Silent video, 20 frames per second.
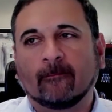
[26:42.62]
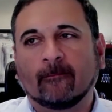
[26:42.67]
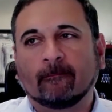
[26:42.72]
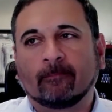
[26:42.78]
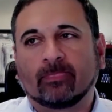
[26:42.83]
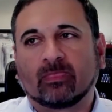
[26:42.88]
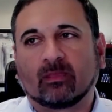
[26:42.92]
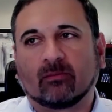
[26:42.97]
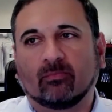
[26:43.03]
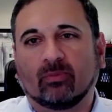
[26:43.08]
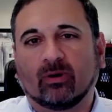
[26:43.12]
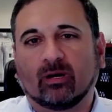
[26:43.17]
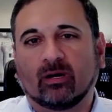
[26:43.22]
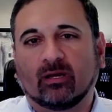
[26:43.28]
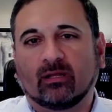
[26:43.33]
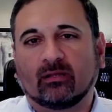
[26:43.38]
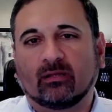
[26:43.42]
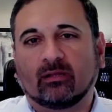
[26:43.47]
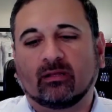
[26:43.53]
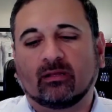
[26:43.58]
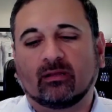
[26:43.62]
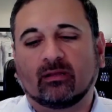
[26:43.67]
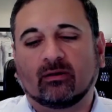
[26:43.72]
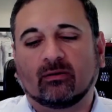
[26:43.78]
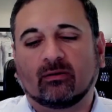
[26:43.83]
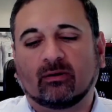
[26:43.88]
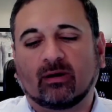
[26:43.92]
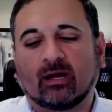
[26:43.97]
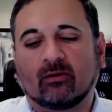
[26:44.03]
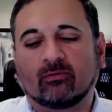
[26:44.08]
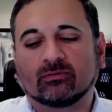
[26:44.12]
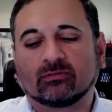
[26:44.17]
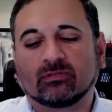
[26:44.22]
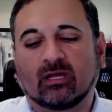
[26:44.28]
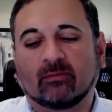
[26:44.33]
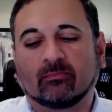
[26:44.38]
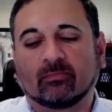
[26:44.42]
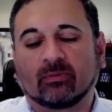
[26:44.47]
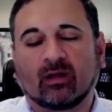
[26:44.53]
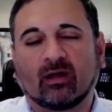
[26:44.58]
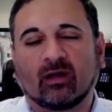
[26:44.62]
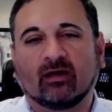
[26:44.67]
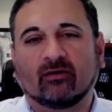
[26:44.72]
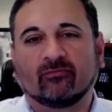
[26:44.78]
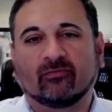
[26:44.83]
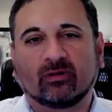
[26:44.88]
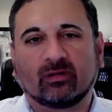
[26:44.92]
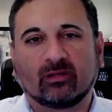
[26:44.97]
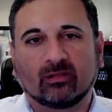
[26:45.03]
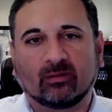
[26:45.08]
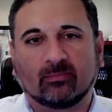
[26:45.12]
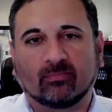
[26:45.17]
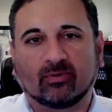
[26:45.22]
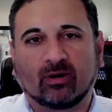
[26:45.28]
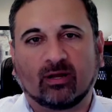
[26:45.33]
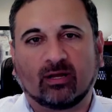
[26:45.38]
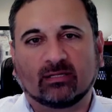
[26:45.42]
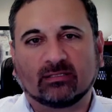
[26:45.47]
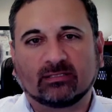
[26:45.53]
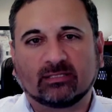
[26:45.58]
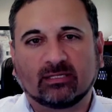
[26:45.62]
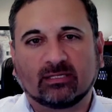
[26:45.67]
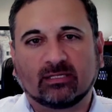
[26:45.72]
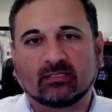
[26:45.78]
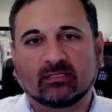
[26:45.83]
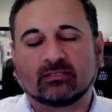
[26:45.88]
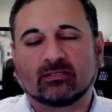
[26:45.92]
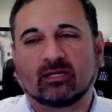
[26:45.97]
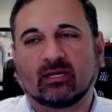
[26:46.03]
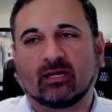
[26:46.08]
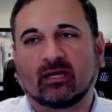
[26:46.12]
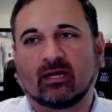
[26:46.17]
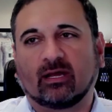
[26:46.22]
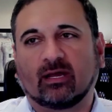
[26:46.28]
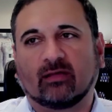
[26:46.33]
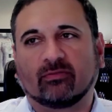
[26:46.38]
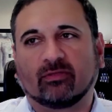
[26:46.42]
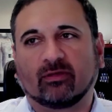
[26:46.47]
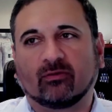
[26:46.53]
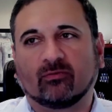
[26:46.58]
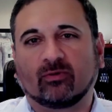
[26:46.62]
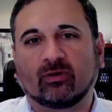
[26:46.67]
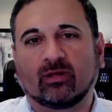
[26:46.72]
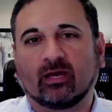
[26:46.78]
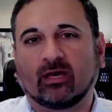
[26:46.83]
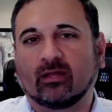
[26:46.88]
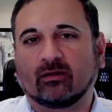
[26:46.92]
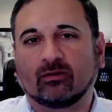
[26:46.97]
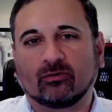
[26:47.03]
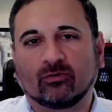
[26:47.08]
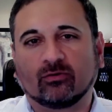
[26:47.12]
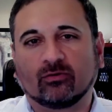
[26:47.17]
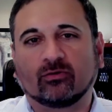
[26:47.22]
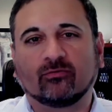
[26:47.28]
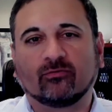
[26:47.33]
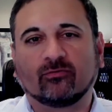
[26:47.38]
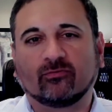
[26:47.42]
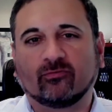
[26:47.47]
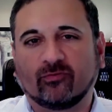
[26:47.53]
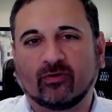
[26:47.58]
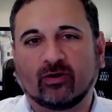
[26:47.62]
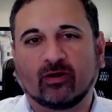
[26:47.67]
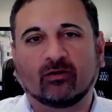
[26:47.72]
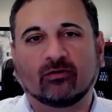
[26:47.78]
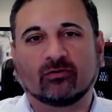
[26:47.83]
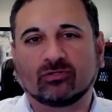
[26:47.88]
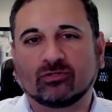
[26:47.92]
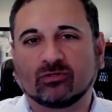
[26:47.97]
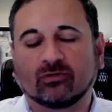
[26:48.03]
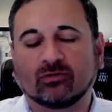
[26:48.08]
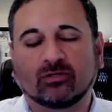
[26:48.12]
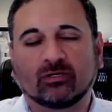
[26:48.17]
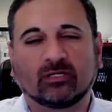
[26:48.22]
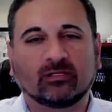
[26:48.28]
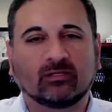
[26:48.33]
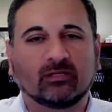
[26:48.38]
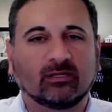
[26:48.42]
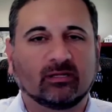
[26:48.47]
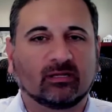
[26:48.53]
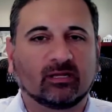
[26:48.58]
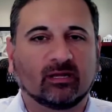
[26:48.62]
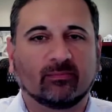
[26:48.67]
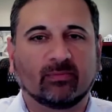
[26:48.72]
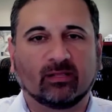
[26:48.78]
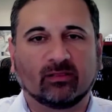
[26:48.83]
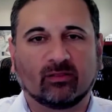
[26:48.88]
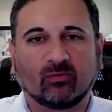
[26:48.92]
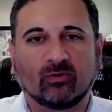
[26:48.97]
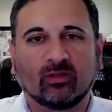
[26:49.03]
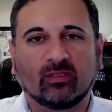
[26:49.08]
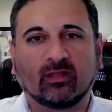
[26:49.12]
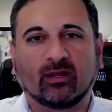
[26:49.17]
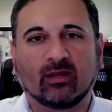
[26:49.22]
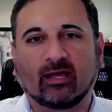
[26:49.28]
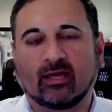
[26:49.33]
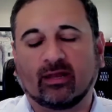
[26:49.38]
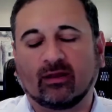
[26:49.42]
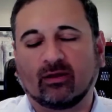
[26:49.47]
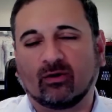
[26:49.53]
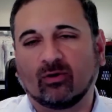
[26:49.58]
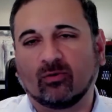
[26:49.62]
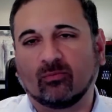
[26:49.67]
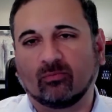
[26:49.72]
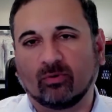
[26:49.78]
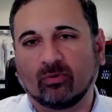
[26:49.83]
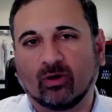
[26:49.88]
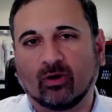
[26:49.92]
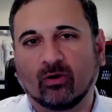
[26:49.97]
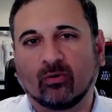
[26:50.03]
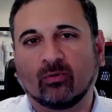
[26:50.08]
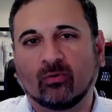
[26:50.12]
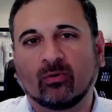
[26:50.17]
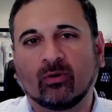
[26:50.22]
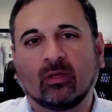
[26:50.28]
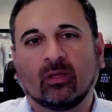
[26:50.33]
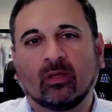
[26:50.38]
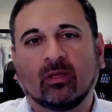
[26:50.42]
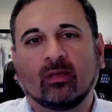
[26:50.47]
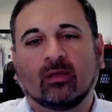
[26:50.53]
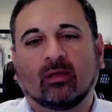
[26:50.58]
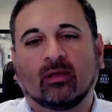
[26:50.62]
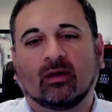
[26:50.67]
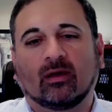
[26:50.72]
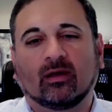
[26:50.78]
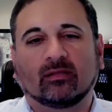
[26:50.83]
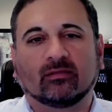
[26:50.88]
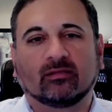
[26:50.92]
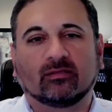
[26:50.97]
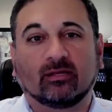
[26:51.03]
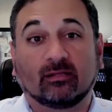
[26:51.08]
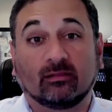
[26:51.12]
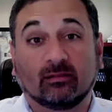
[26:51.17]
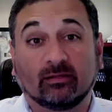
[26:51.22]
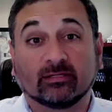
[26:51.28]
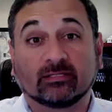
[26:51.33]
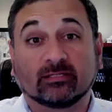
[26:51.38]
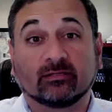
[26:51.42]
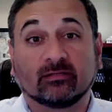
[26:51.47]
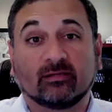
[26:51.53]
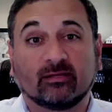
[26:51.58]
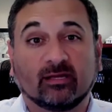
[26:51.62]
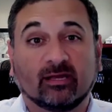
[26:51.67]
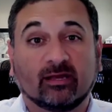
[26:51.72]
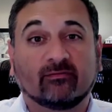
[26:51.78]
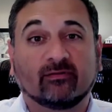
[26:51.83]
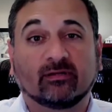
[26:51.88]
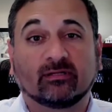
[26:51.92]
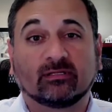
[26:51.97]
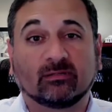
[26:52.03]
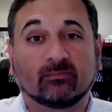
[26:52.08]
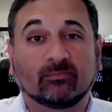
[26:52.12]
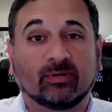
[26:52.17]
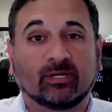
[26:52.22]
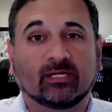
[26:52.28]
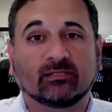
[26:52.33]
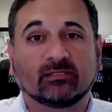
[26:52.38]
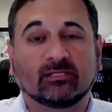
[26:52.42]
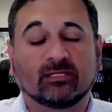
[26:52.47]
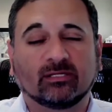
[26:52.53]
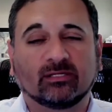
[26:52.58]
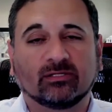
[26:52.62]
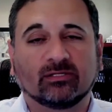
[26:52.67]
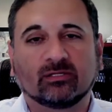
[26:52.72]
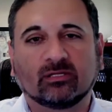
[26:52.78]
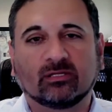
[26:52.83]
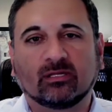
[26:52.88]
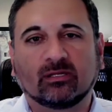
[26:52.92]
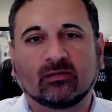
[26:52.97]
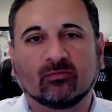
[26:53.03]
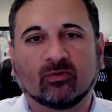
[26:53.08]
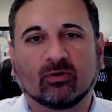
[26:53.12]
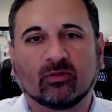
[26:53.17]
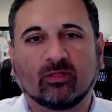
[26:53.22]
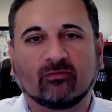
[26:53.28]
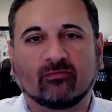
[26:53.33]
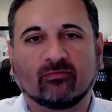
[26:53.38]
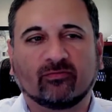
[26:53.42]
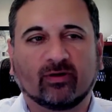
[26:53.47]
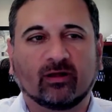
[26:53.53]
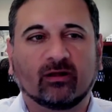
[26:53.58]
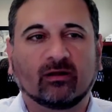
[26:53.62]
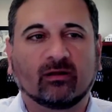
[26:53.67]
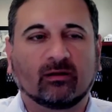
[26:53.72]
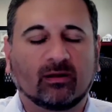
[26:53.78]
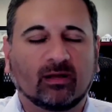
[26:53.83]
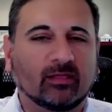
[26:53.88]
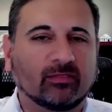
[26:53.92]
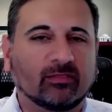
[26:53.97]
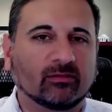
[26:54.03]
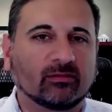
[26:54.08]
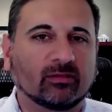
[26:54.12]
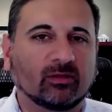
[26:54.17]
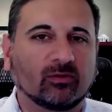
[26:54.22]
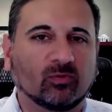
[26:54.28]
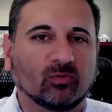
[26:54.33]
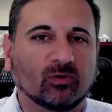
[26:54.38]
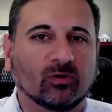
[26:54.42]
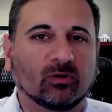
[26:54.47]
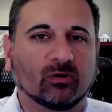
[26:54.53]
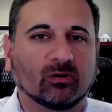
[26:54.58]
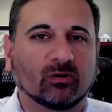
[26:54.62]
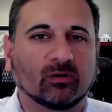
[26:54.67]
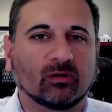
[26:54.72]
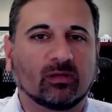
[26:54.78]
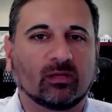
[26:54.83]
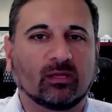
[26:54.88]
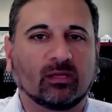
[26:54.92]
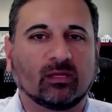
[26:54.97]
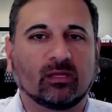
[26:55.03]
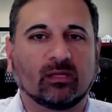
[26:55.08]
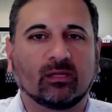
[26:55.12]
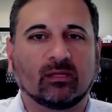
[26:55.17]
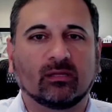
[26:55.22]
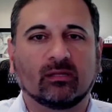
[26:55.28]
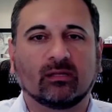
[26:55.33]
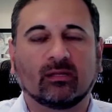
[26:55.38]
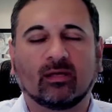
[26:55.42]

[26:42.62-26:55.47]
But, I'm confident in the process. I think we had a good, fair jury. Did it come out the way that I had hoped? No. Did they listen to the evidence and pay attention? And were they fair? I thought they were. And,